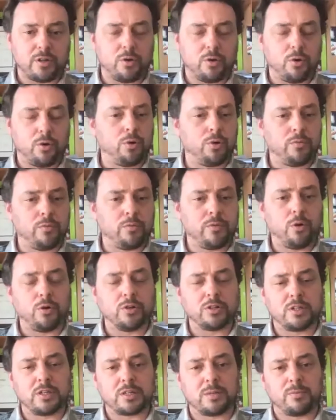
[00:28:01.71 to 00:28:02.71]
the whole the whole
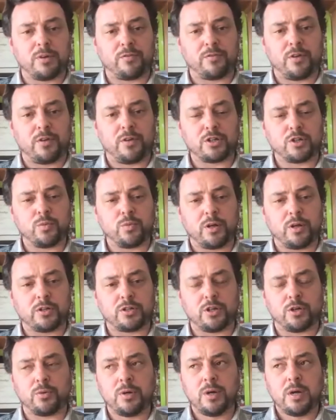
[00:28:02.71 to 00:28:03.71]
system to function well.
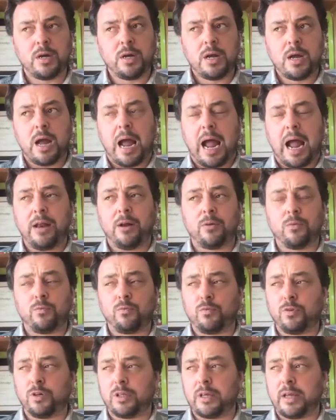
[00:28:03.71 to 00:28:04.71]
So I don't
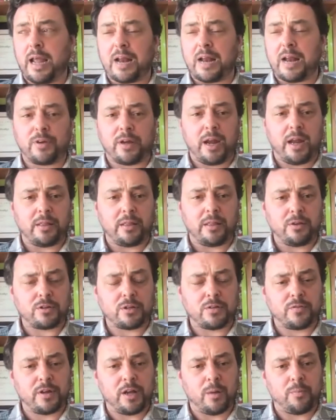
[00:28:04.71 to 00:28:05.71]
really advocate the use
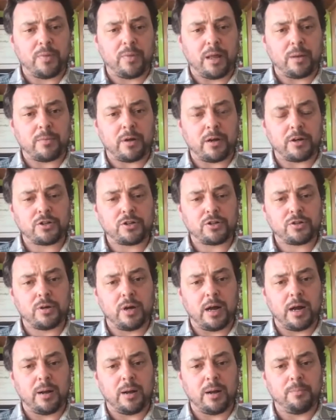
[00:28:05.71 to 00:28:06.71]
of kelp that much.
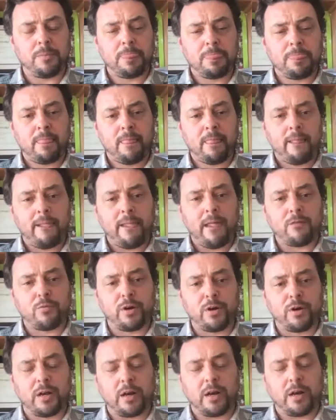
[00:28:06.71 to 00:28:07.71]
Um, if we
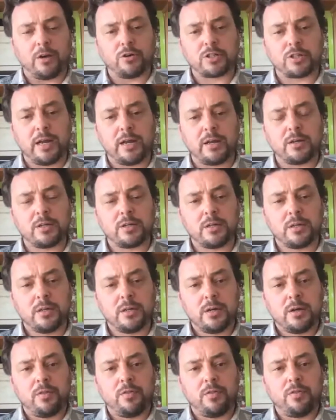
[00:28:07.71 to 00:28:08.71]
can understand
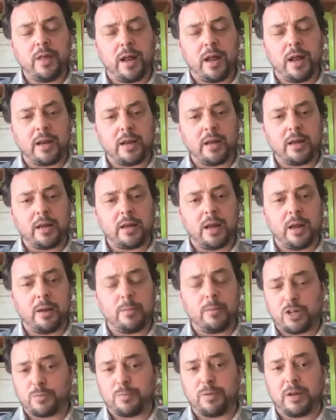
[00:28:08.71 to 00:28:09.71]
that
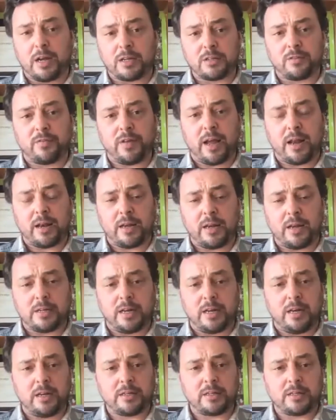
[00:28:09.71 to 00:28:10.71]
just because of that, it,
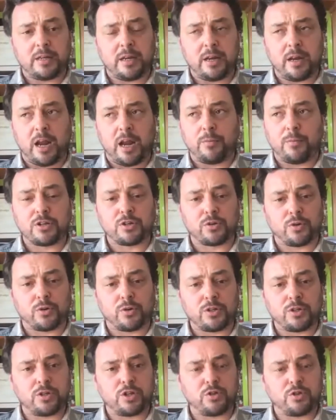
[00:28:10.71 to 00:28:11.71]
it is a, a resource
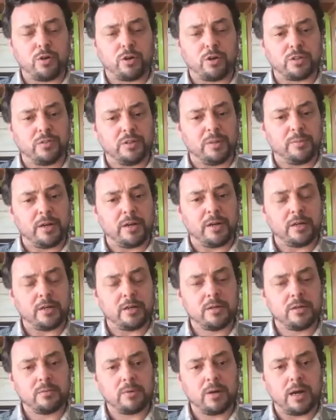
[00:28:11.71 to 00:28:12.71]
which is relatively limited.
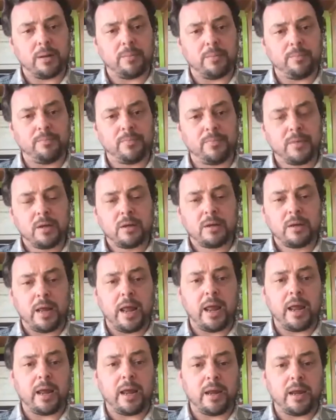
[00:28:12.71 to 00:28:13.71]
Um,
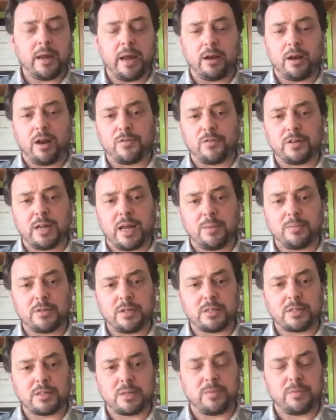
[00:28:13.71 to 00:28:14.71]
a, and oftentimes
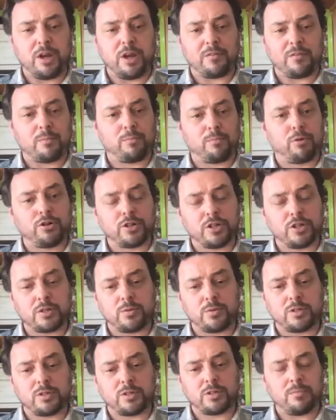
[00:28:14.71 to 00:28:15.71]
it's something you have to purchase,
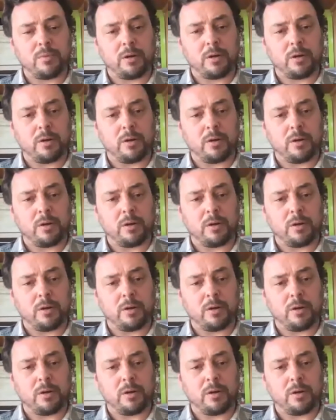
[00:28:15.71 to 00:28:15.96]
which I'm